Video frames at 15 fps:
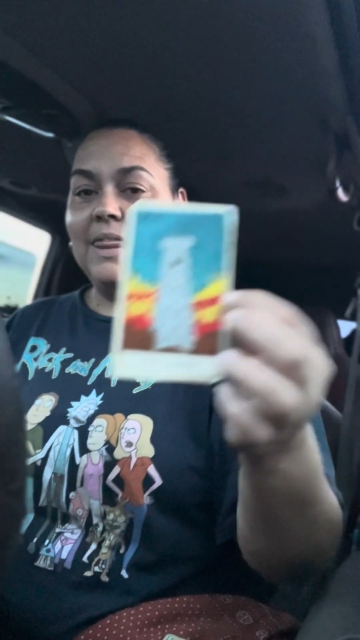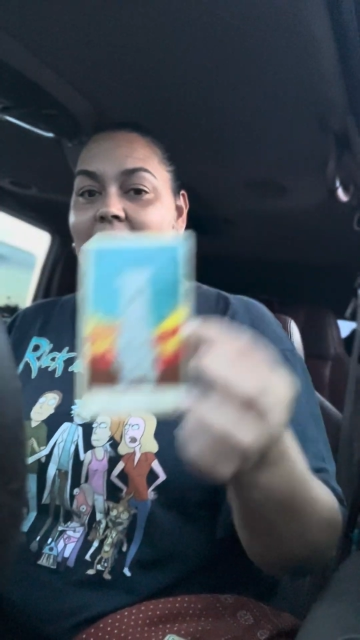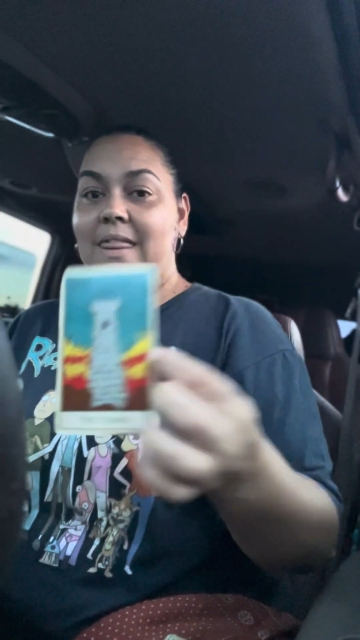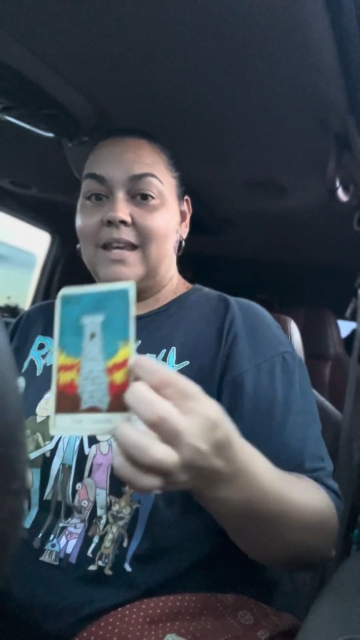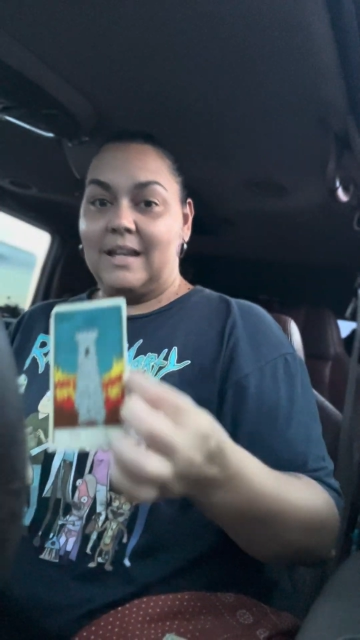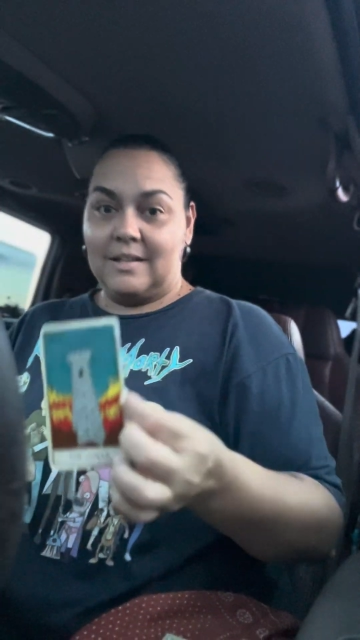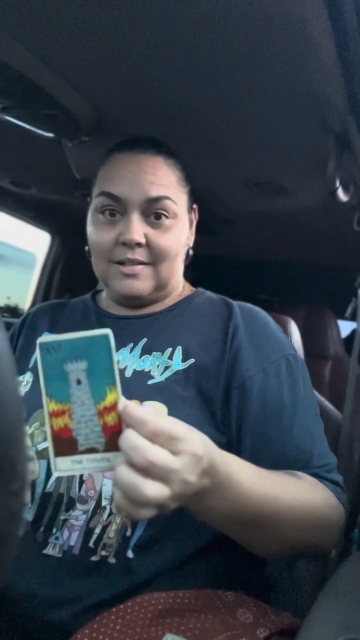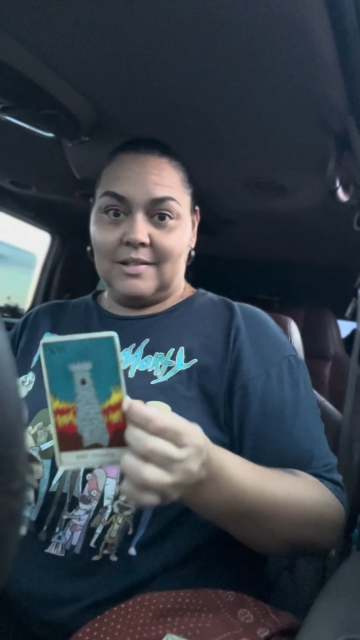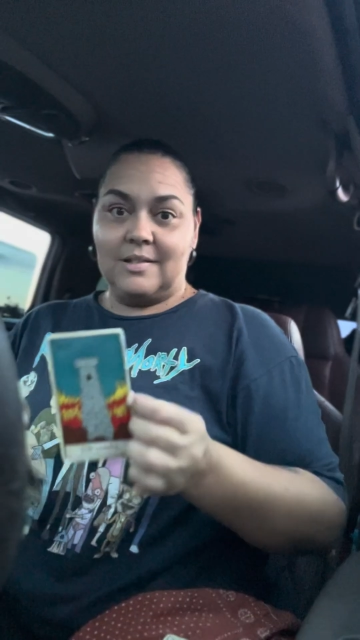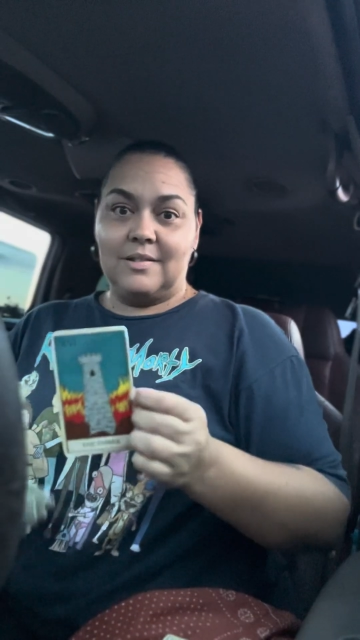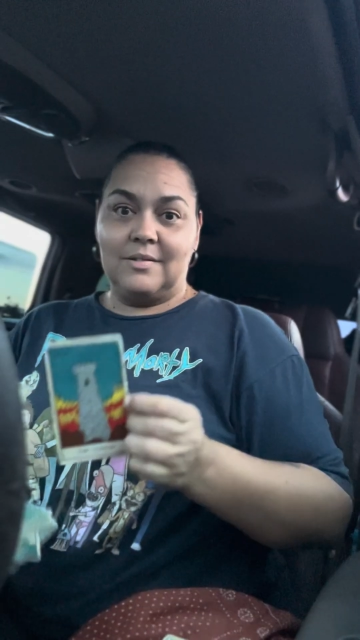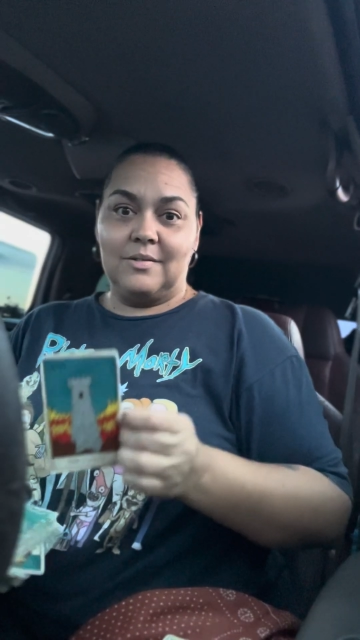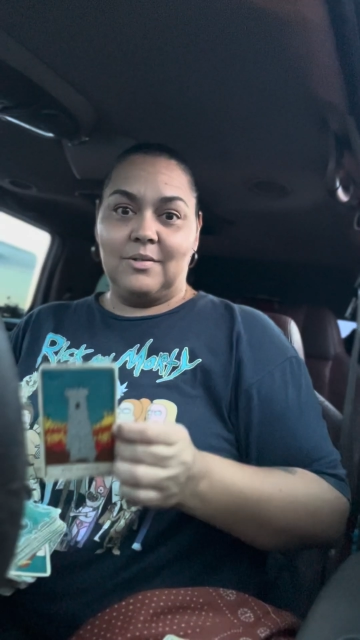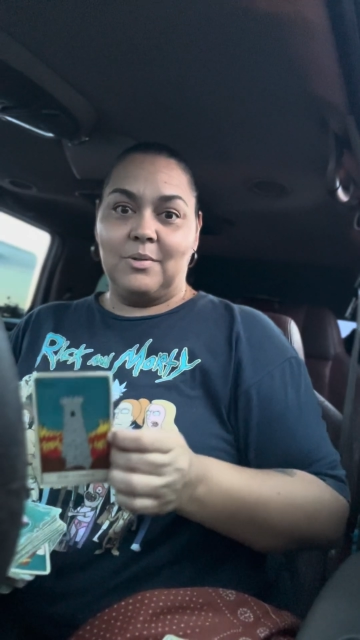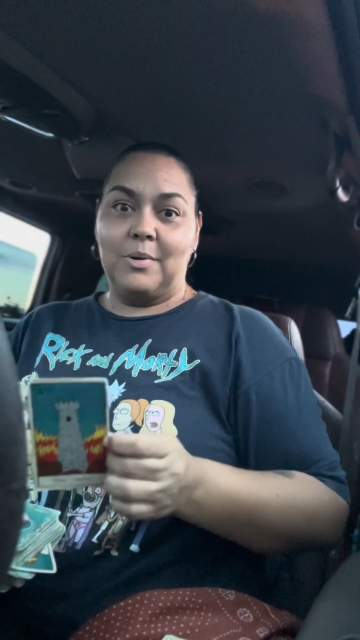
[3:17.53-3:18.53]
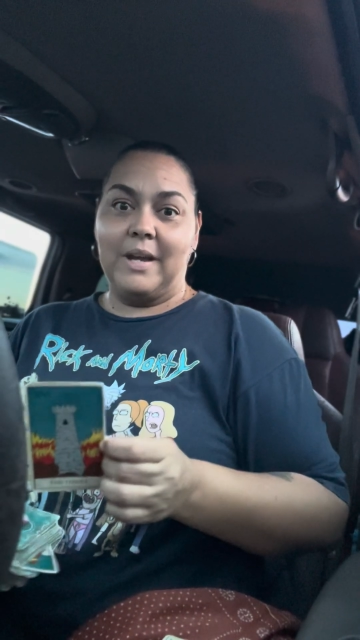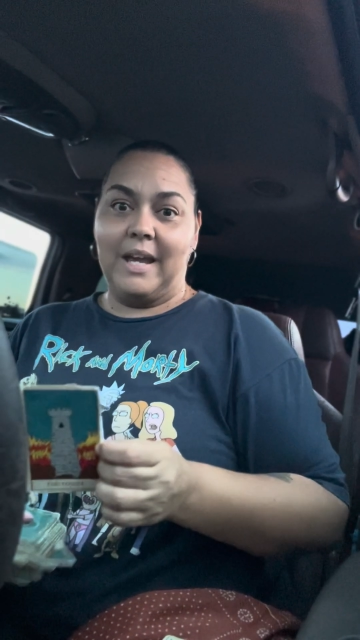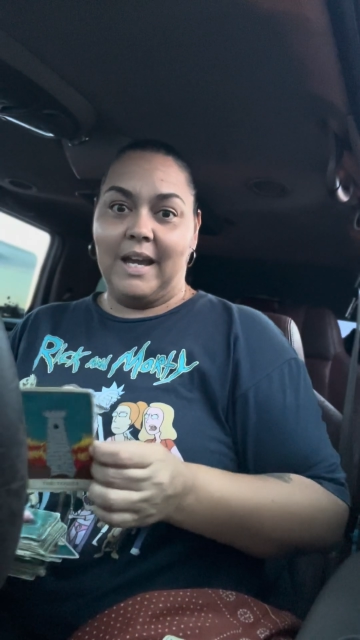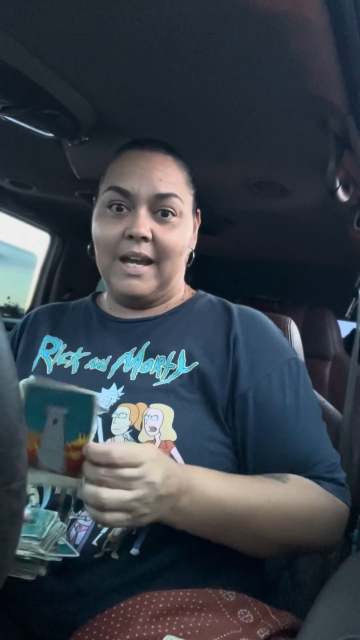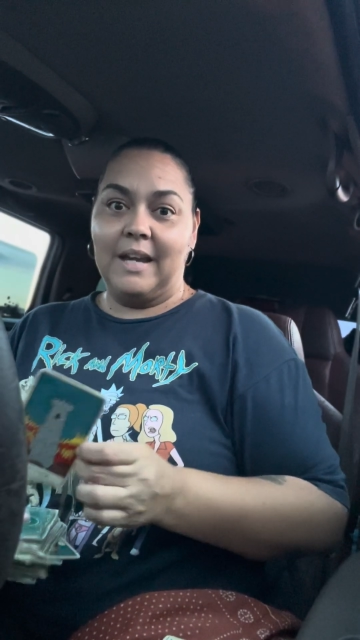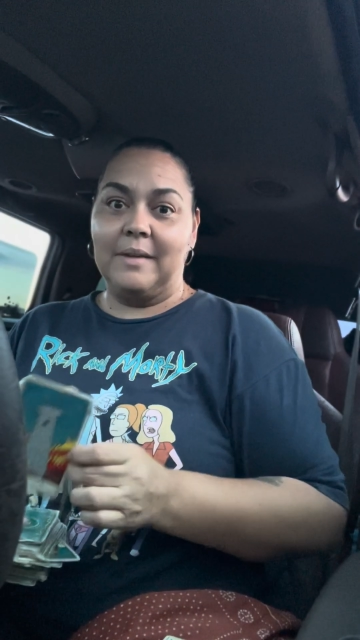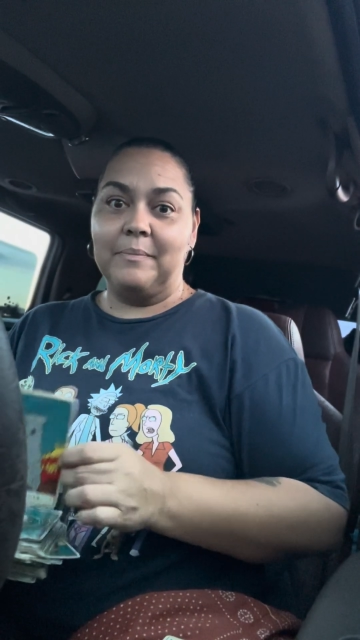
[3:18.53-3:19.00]
this,
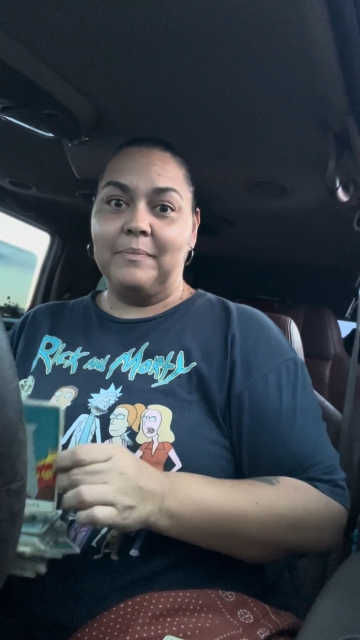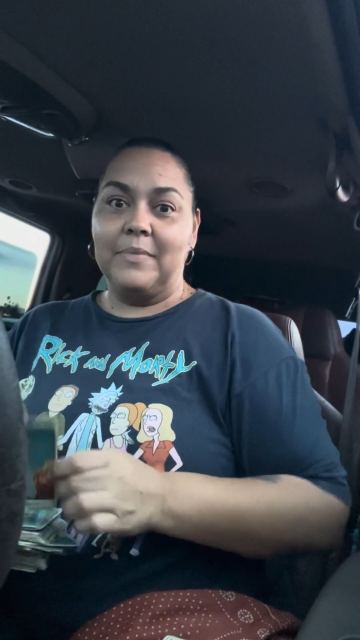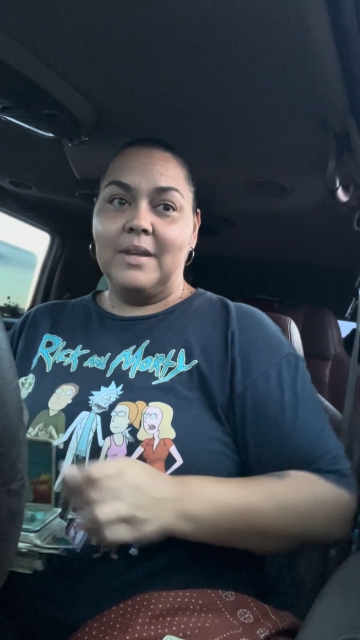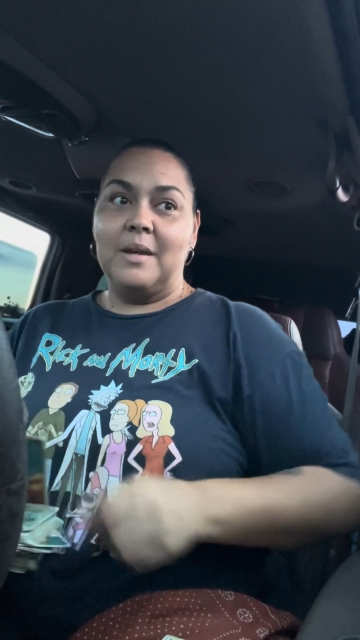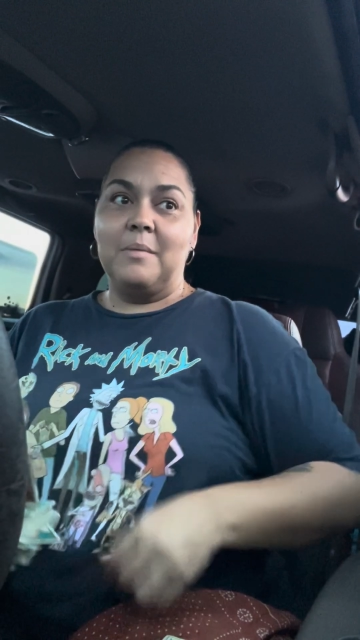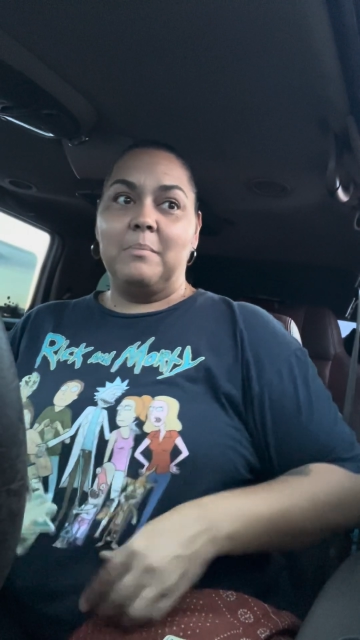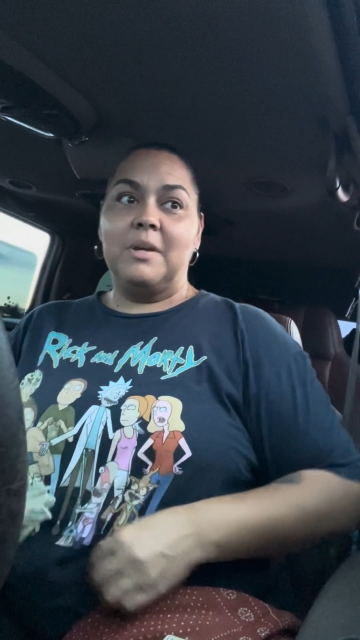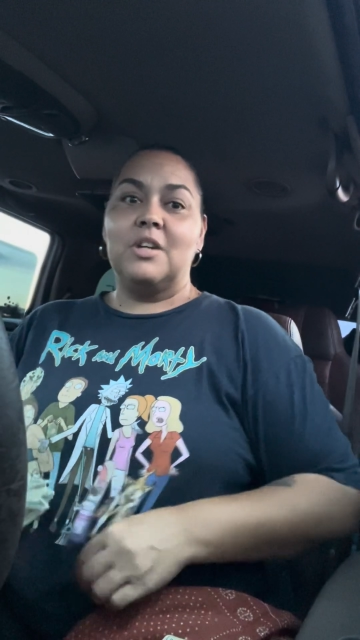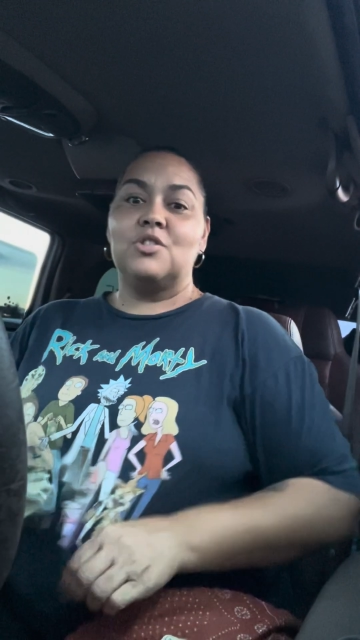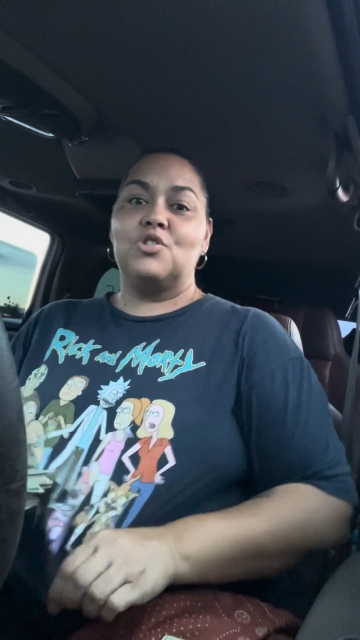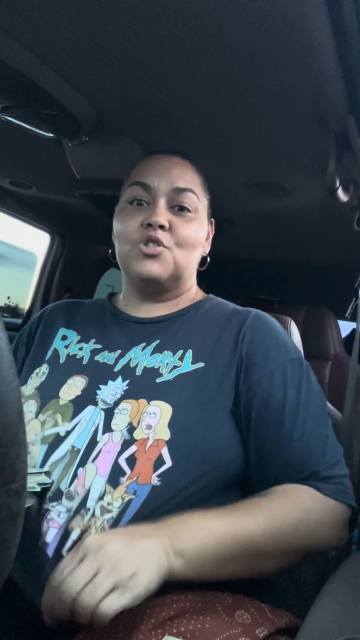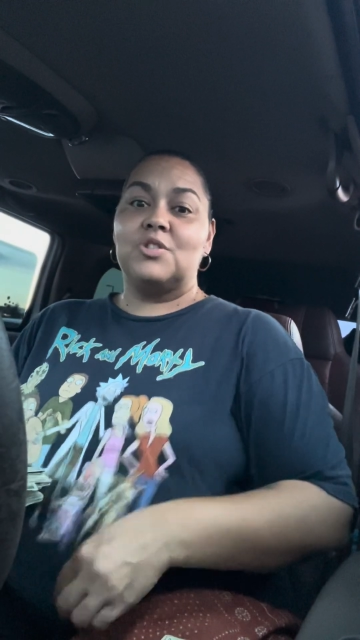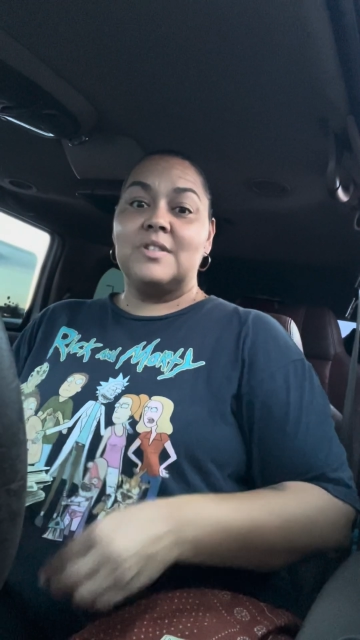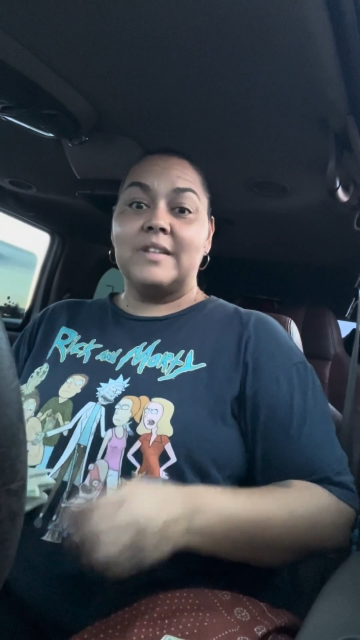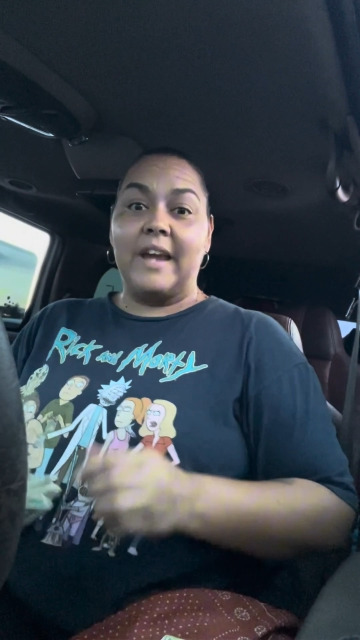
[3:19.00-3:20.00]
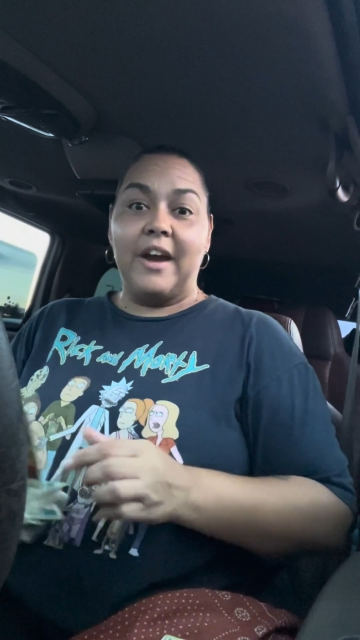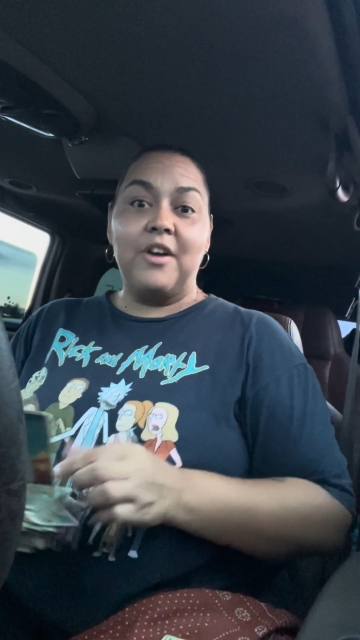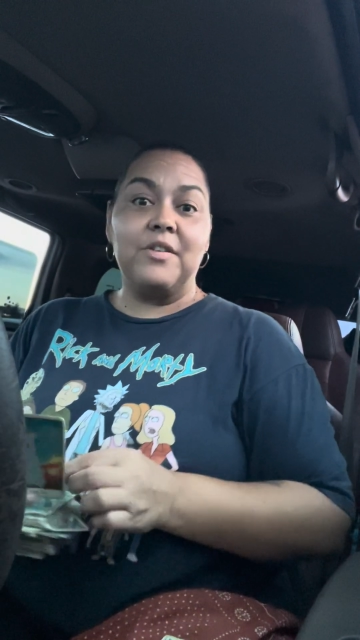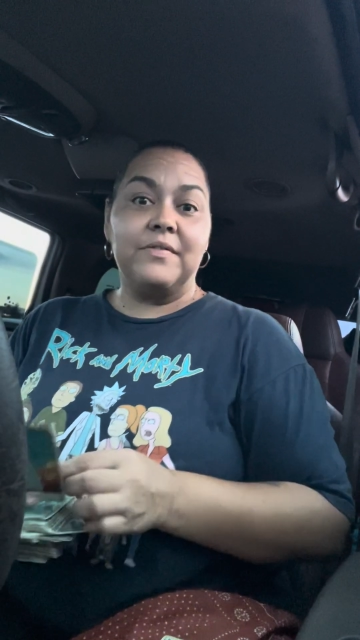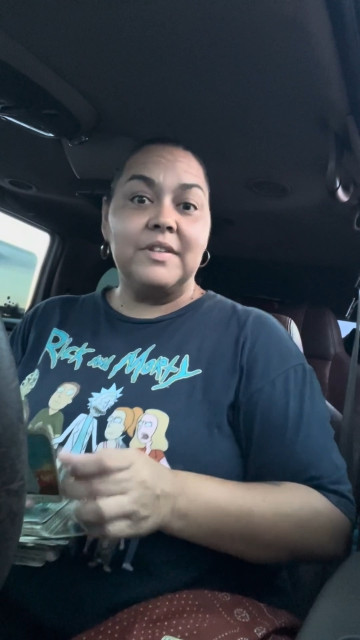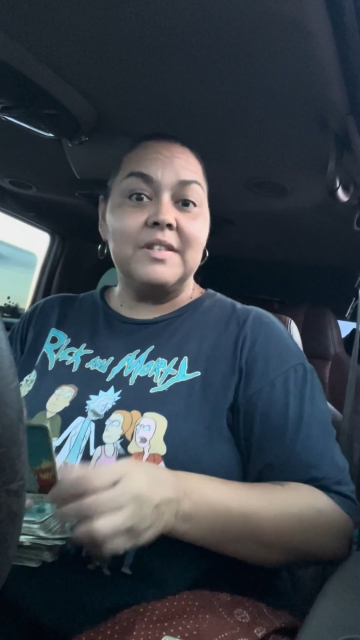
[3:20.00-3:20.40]
okay? Because you're scared of the